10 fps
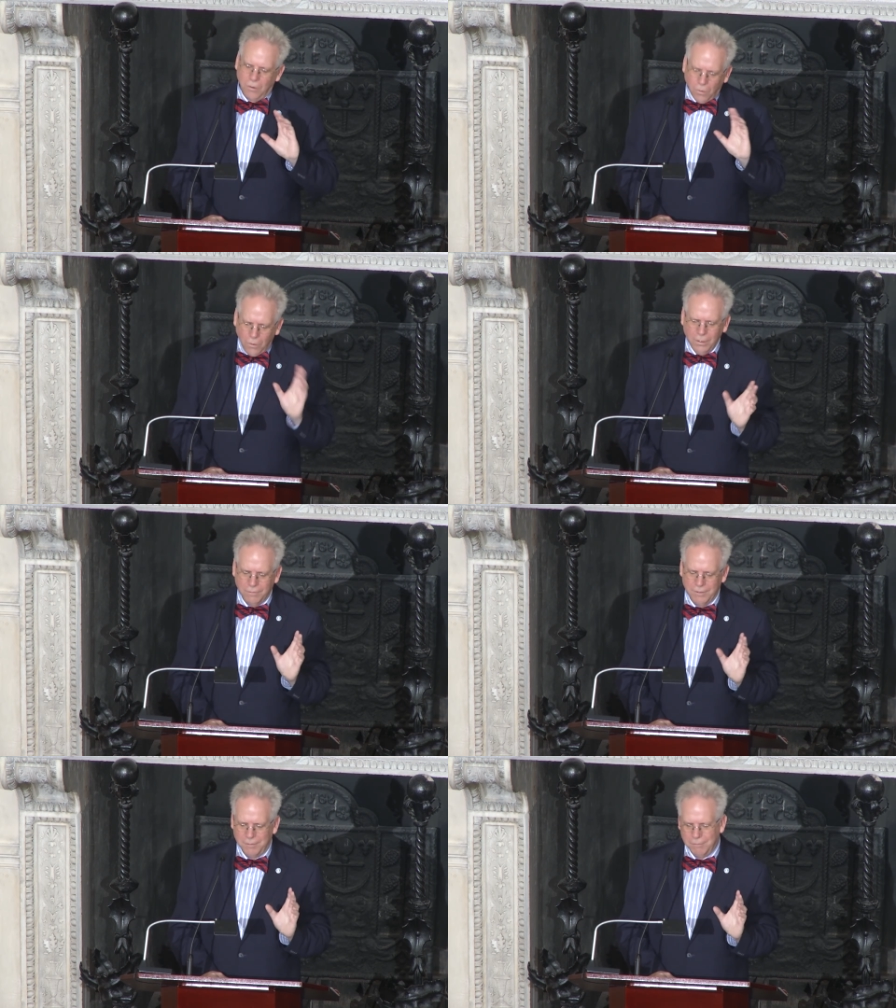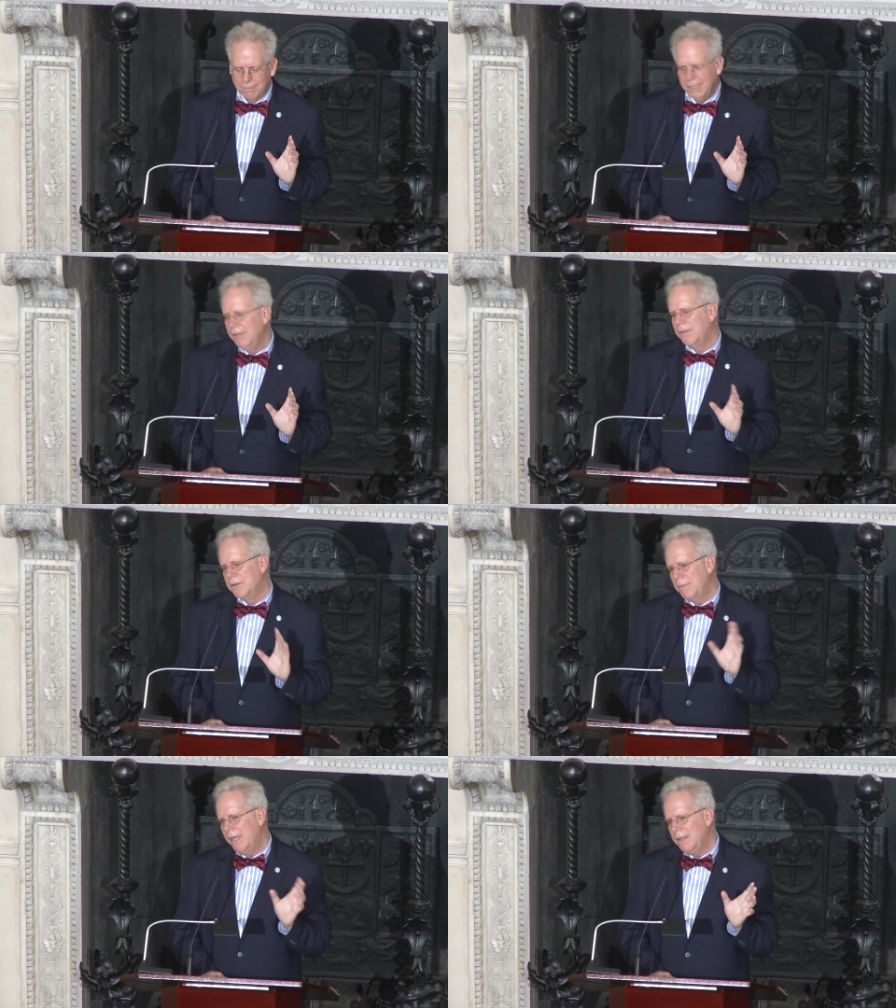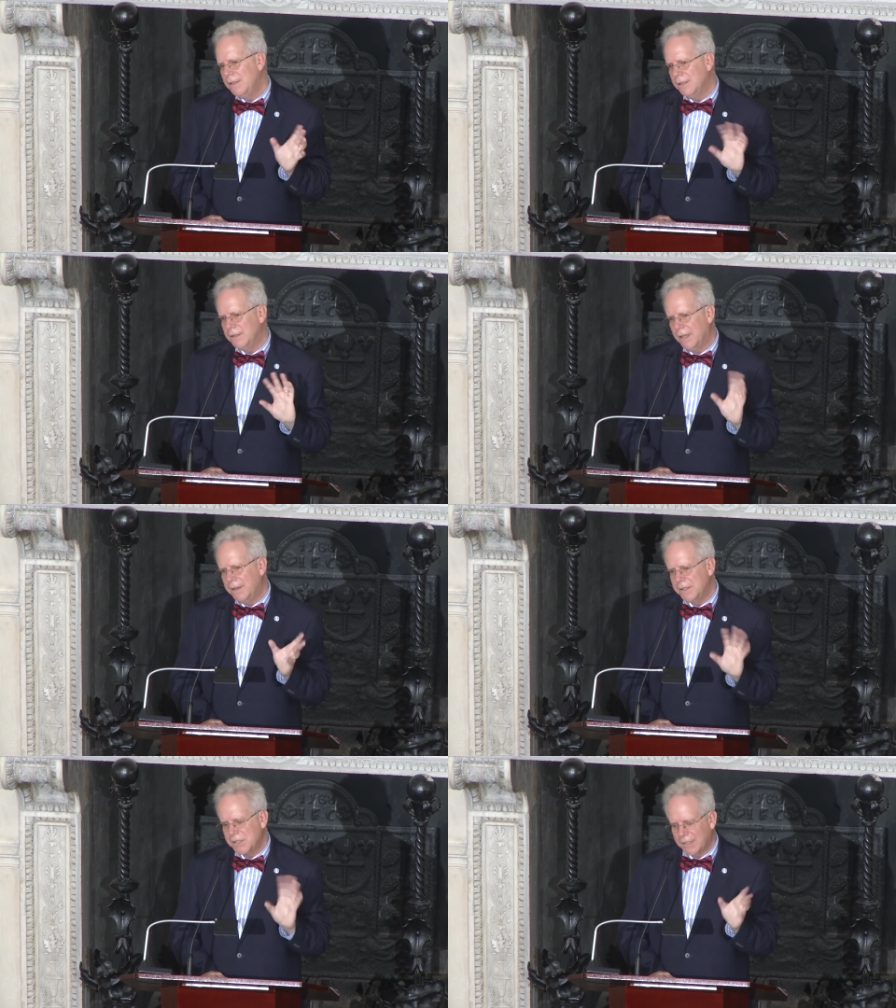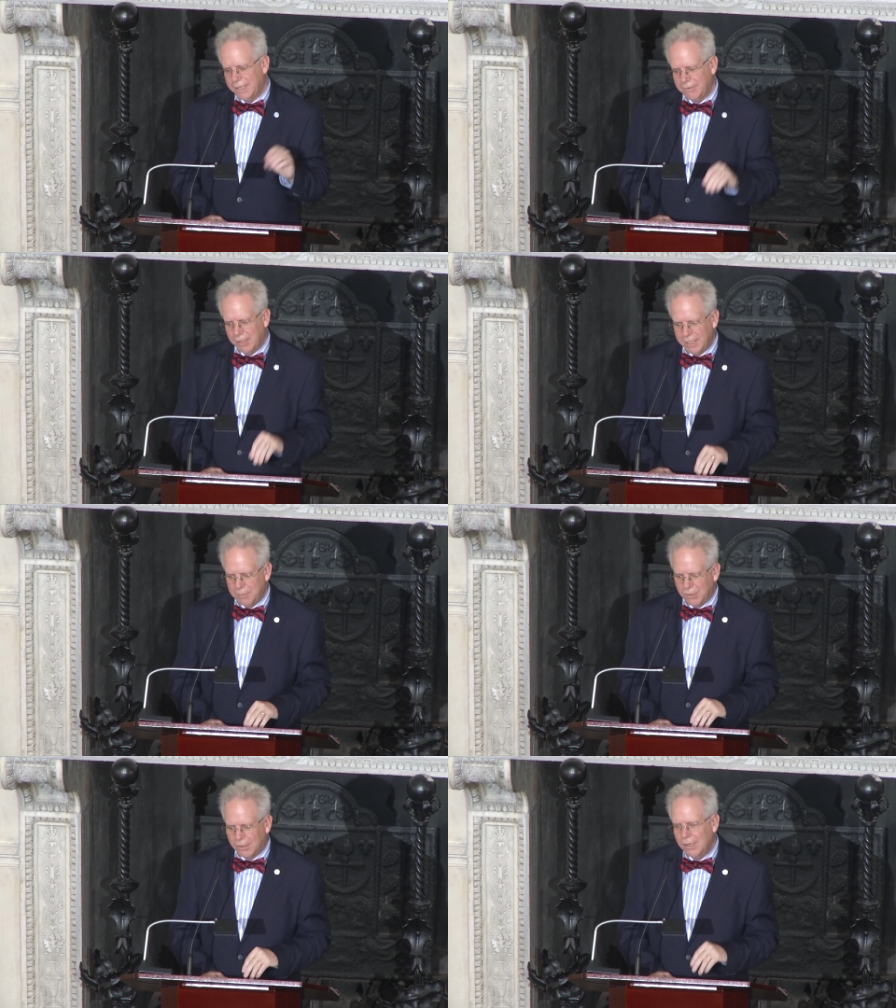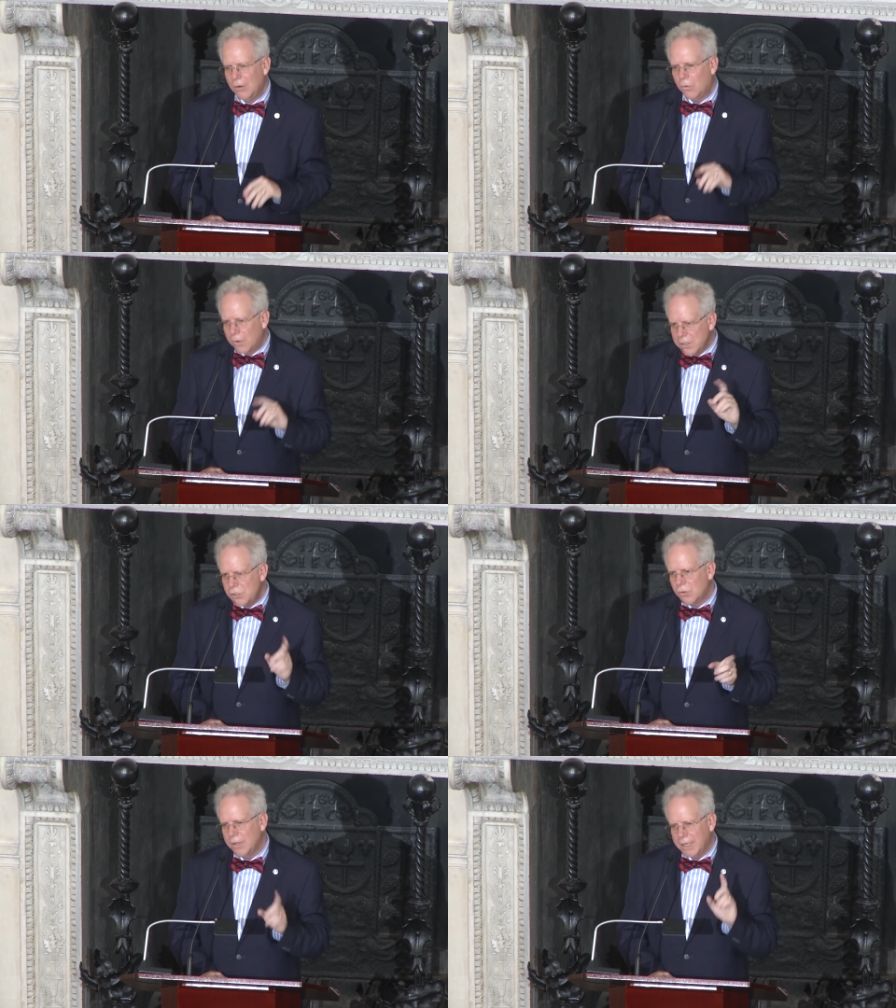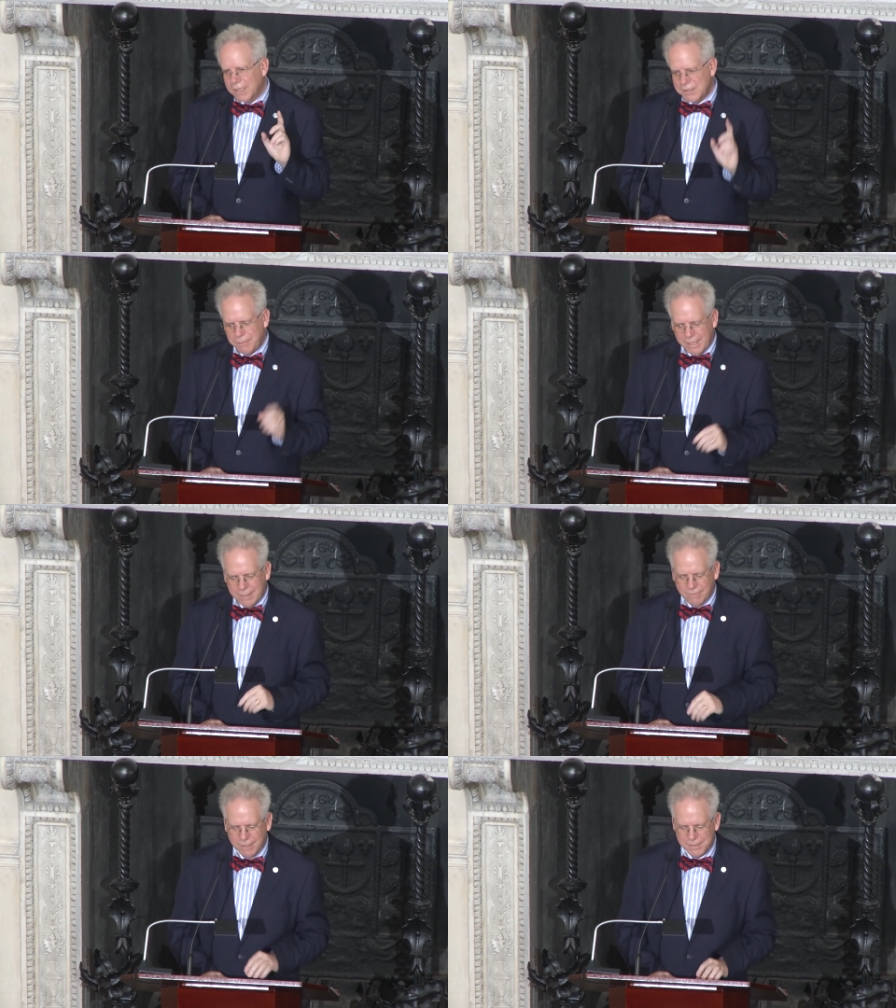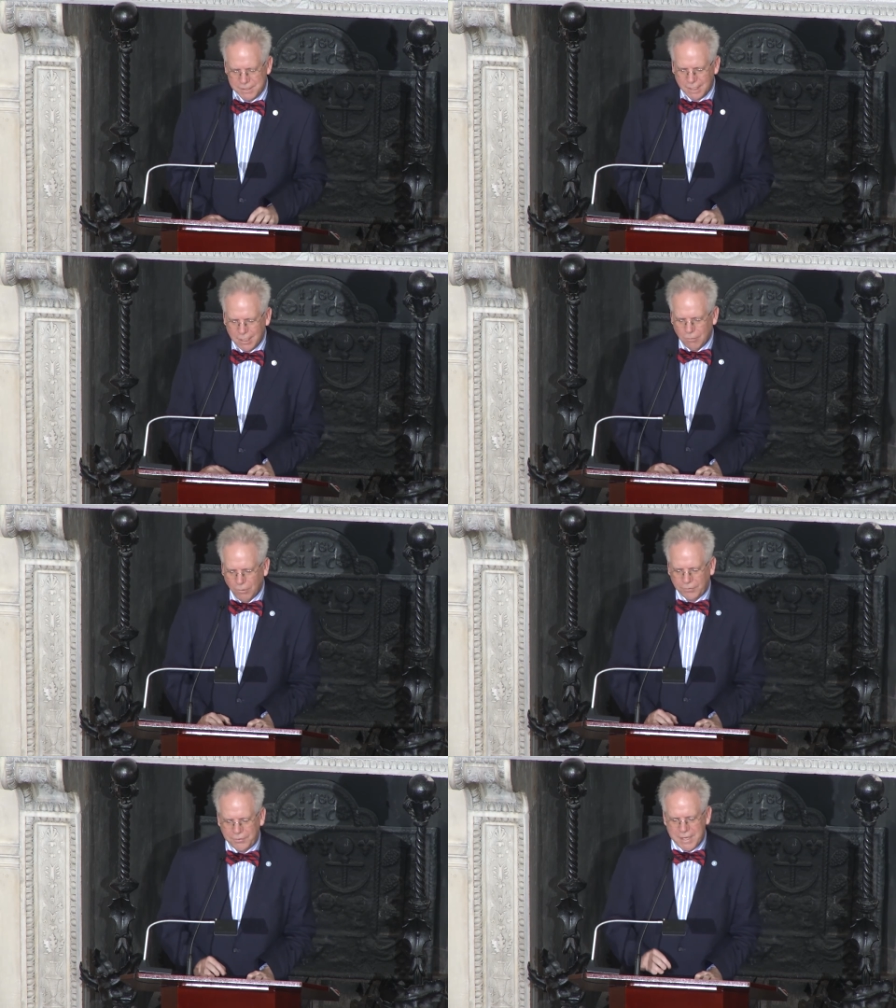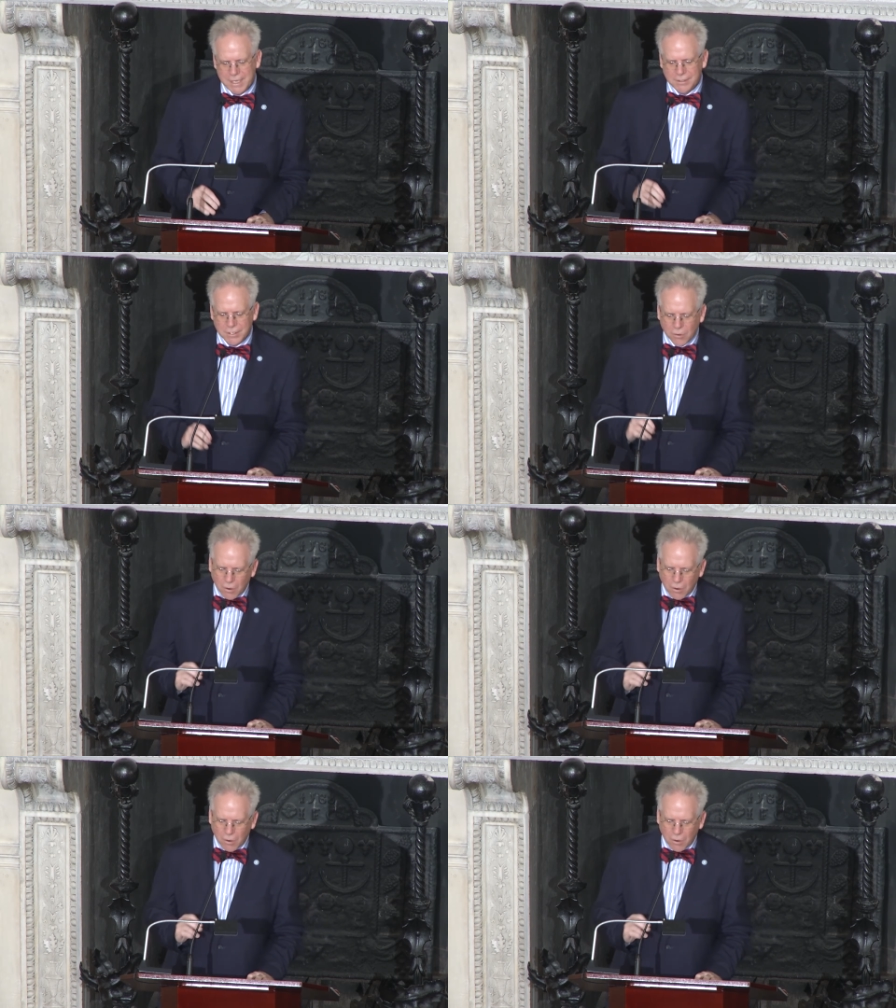all of them either dependent on enslaved labor or enjoying its benefits, will stake their